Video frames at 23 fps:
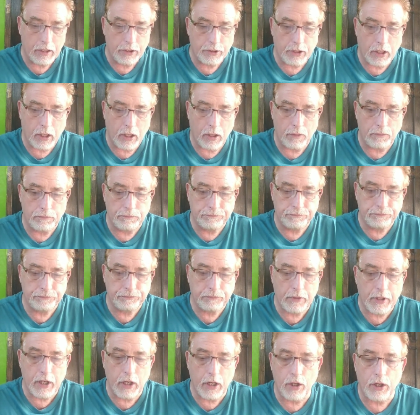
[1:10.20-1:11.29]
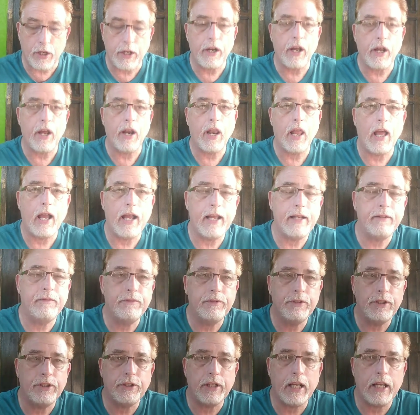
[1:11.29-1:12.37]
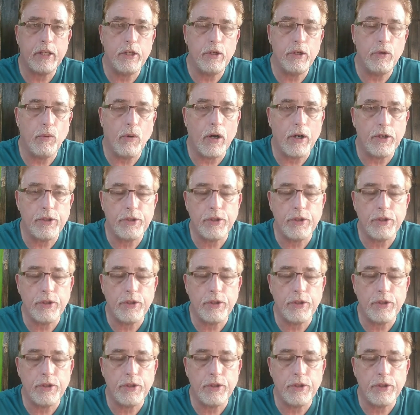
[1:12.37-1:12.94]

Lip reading: So they're looking online just like you are.